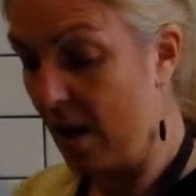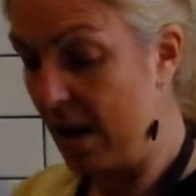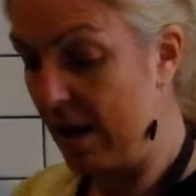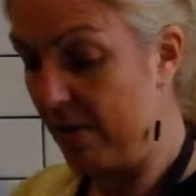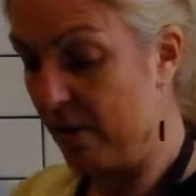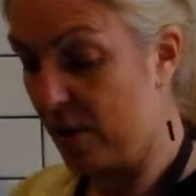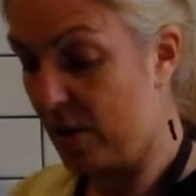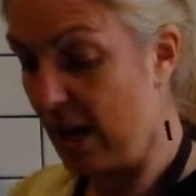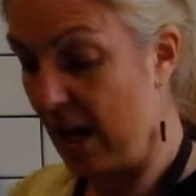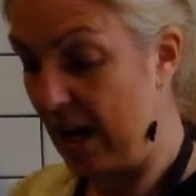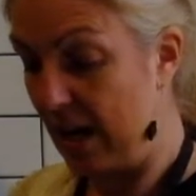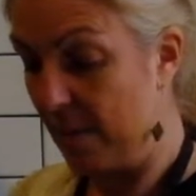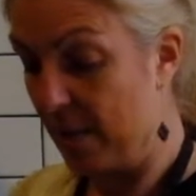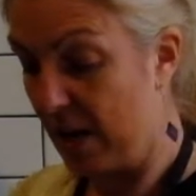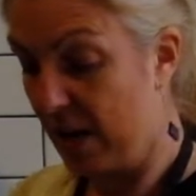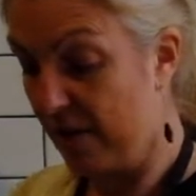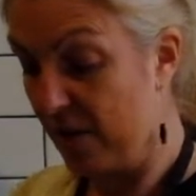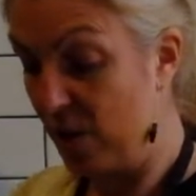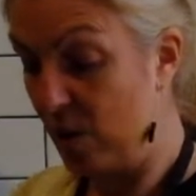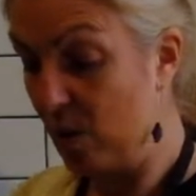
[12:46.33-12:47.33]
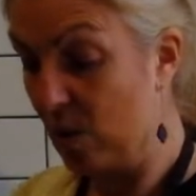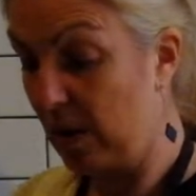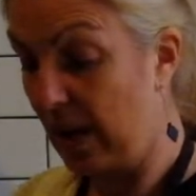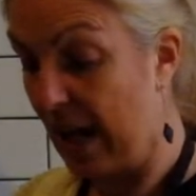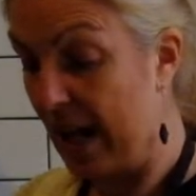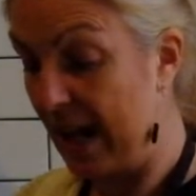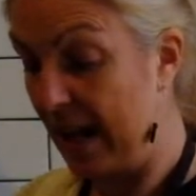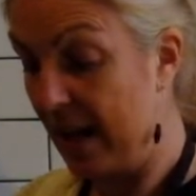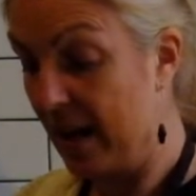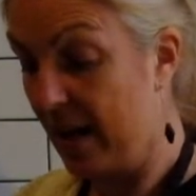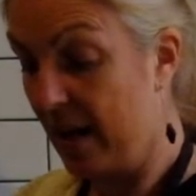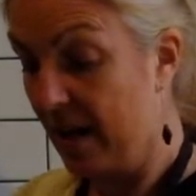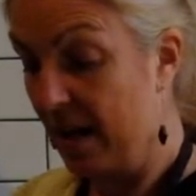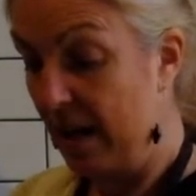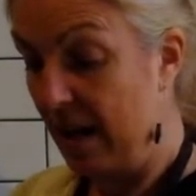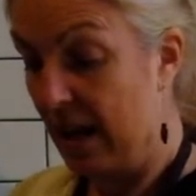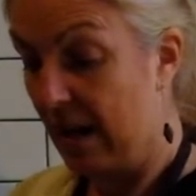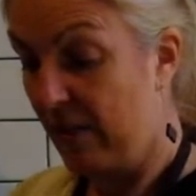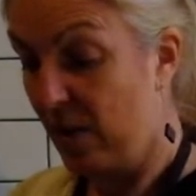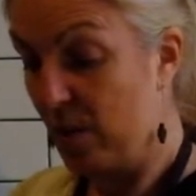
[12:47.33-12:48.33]
frittata. But if
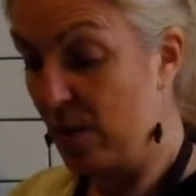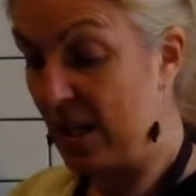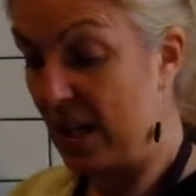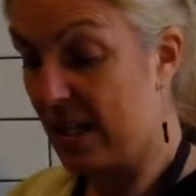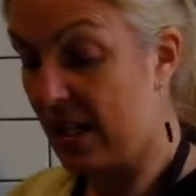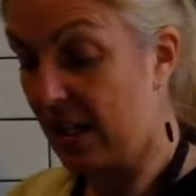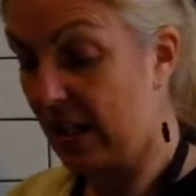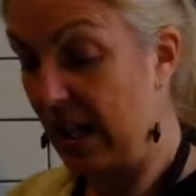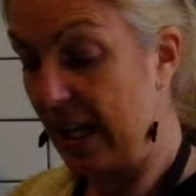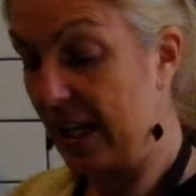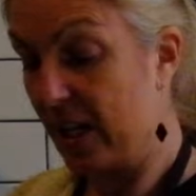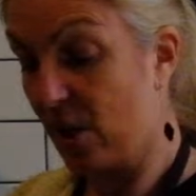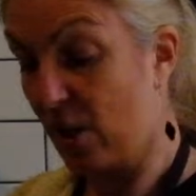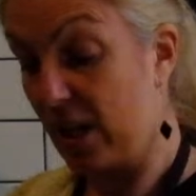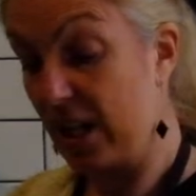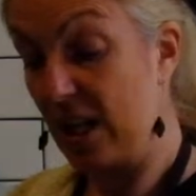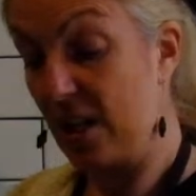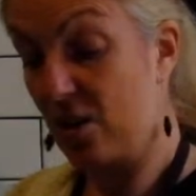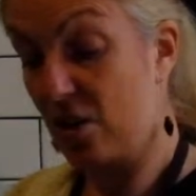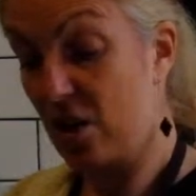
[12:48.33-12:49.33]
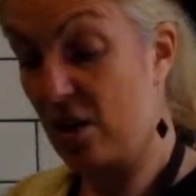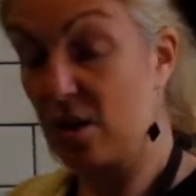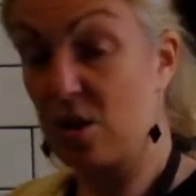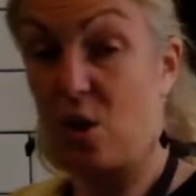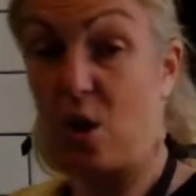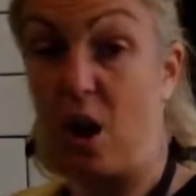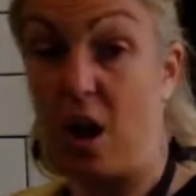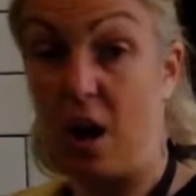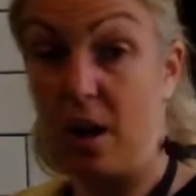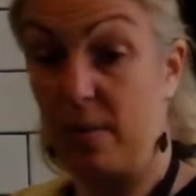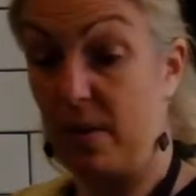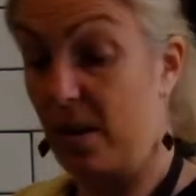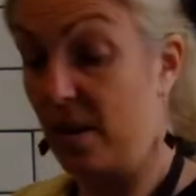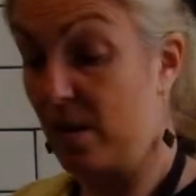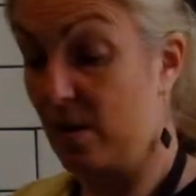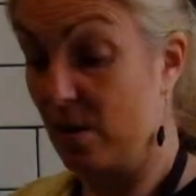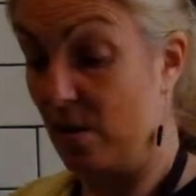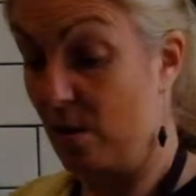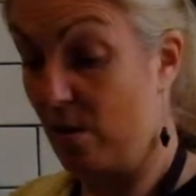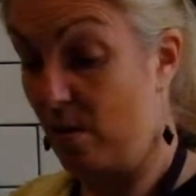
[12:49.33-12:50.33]
you tend to like your quiches or
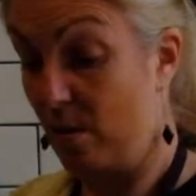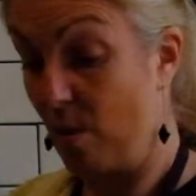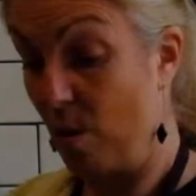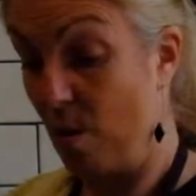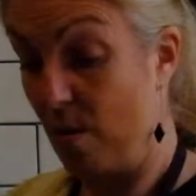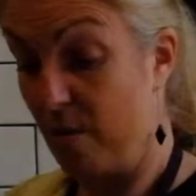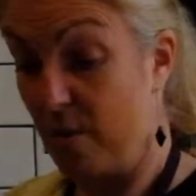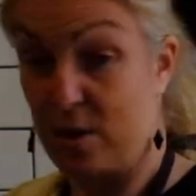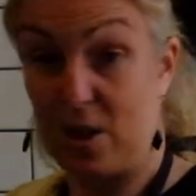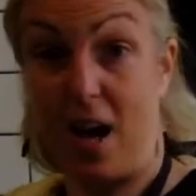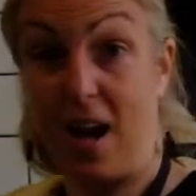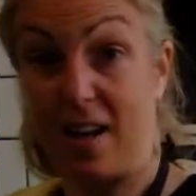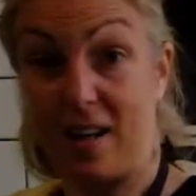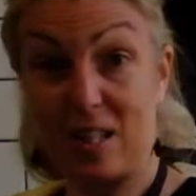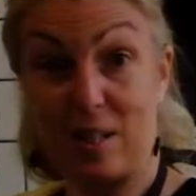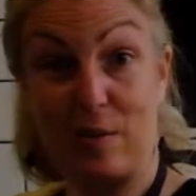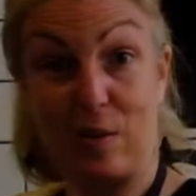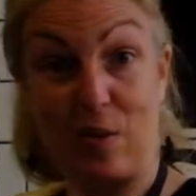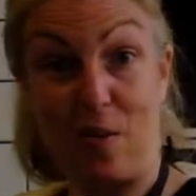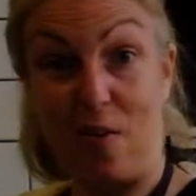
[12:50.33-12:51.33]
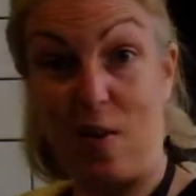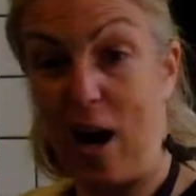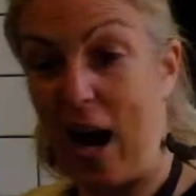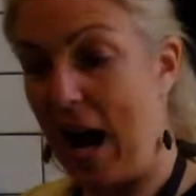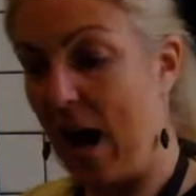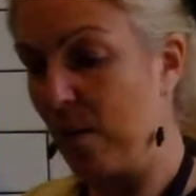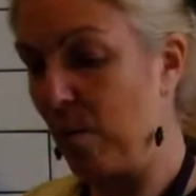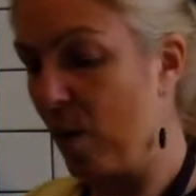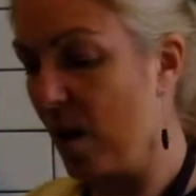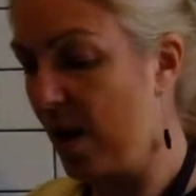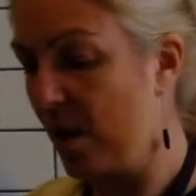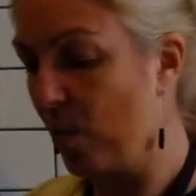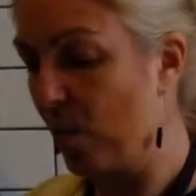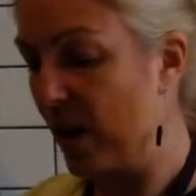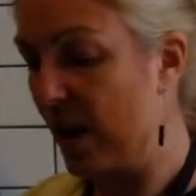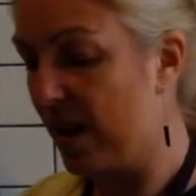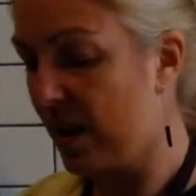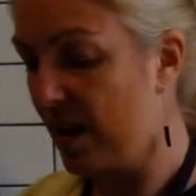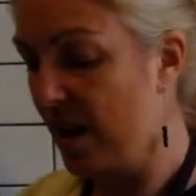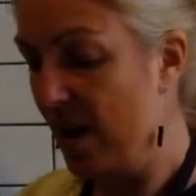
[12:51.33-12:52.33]
omelets or frittatas, if you ever had one
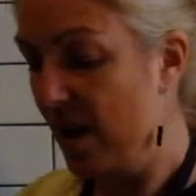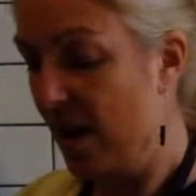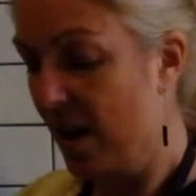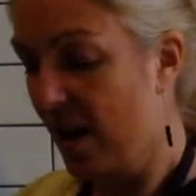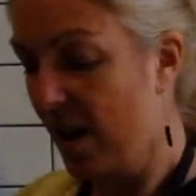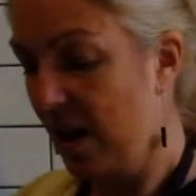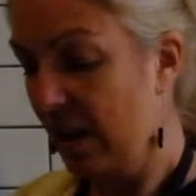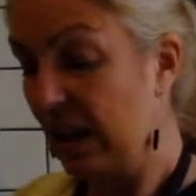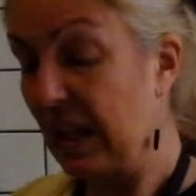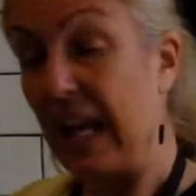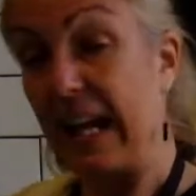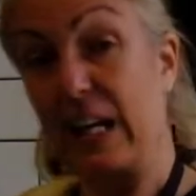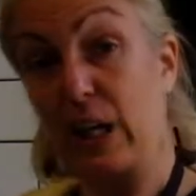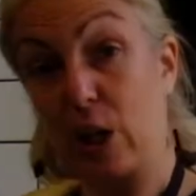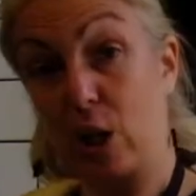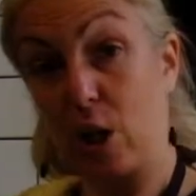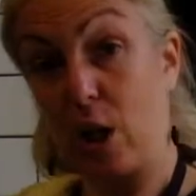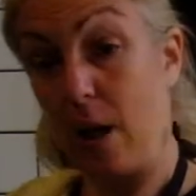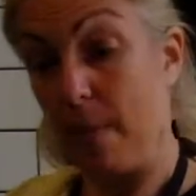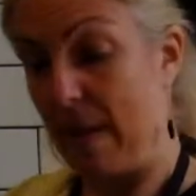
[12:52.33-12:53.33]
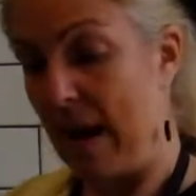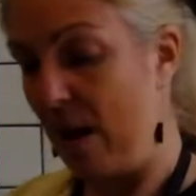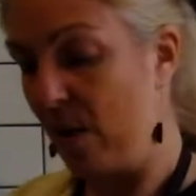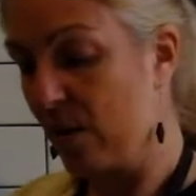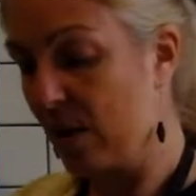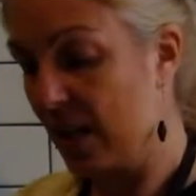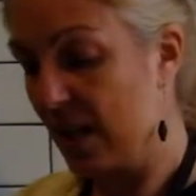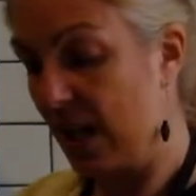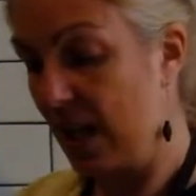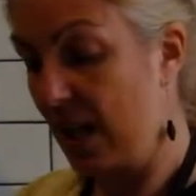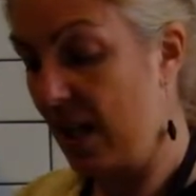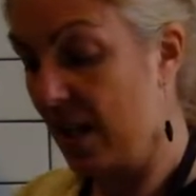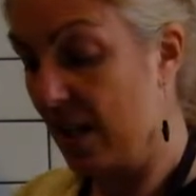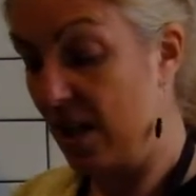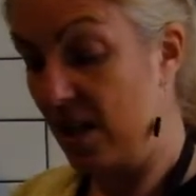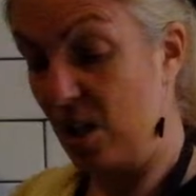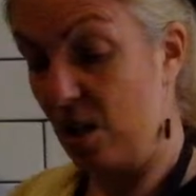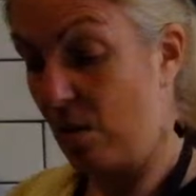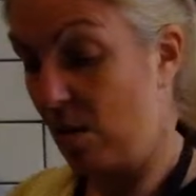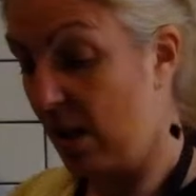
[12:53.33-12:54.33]
with lighter amounts in,
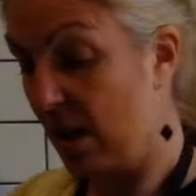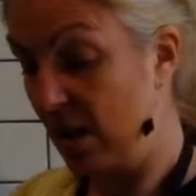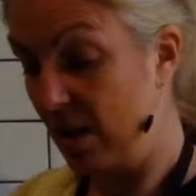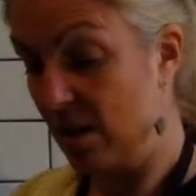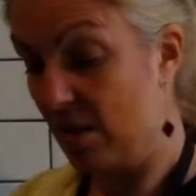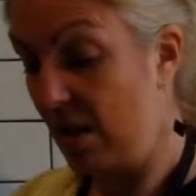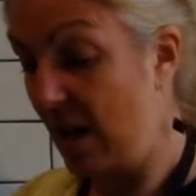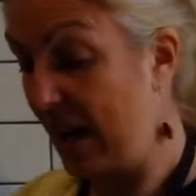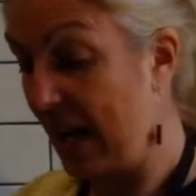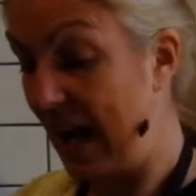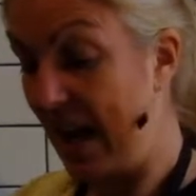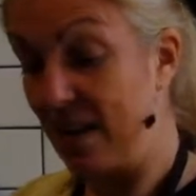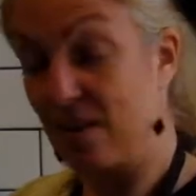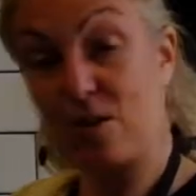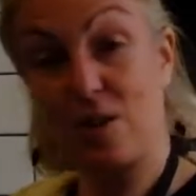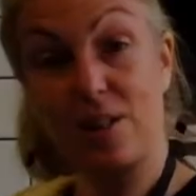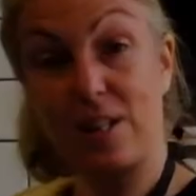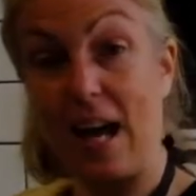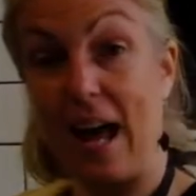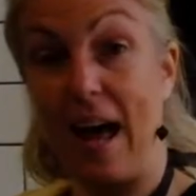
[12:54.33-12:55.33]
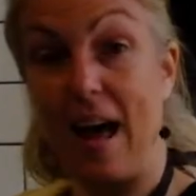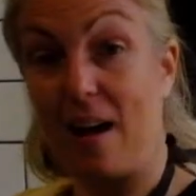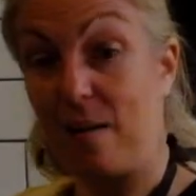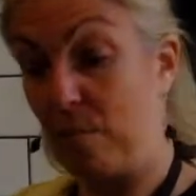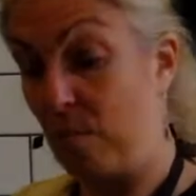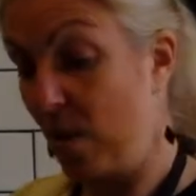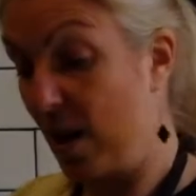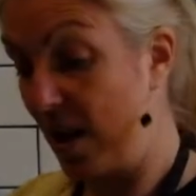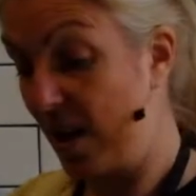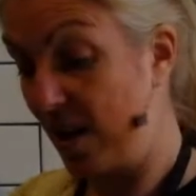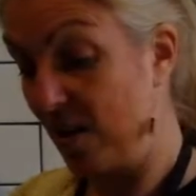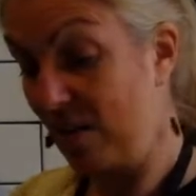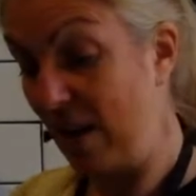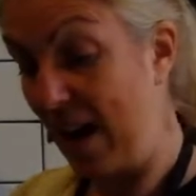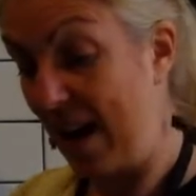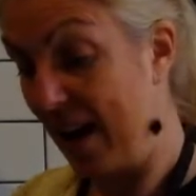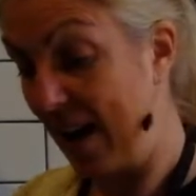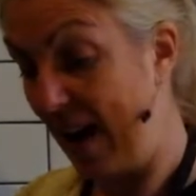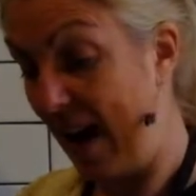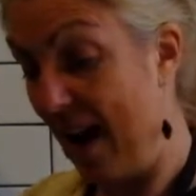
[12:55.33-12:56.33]
then you can, again, just add what you
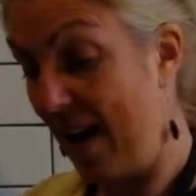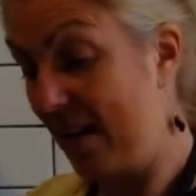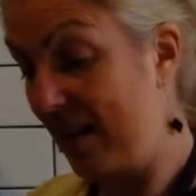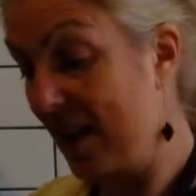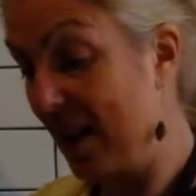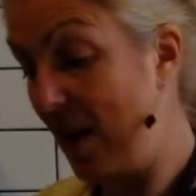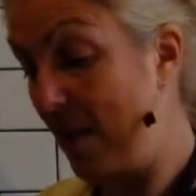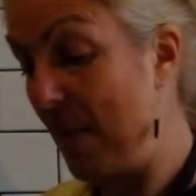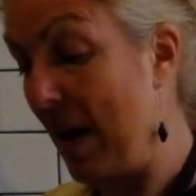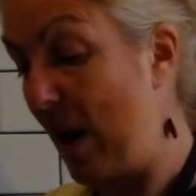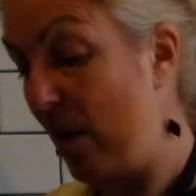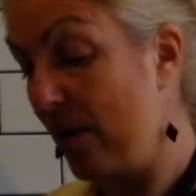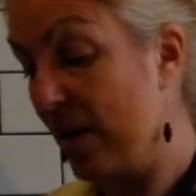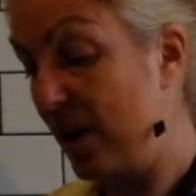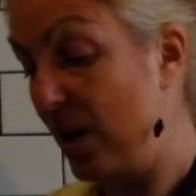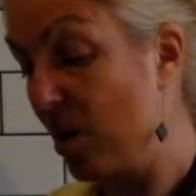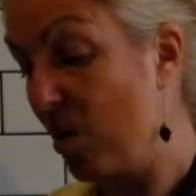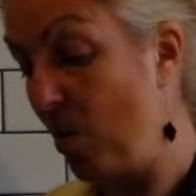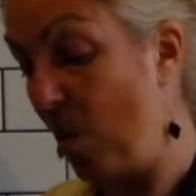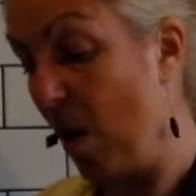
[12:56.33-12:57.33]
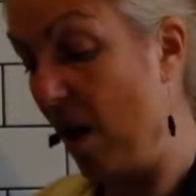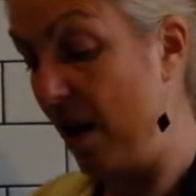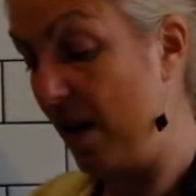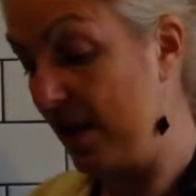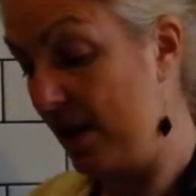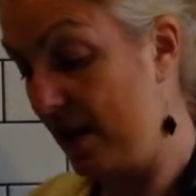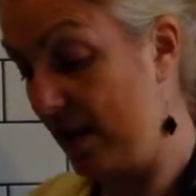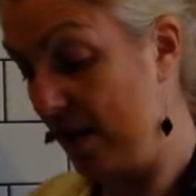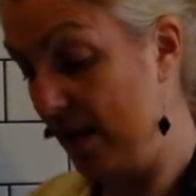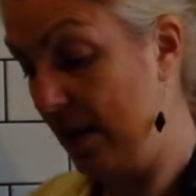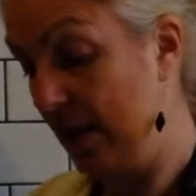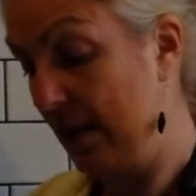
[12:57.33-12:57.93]
like, add the amount that you want.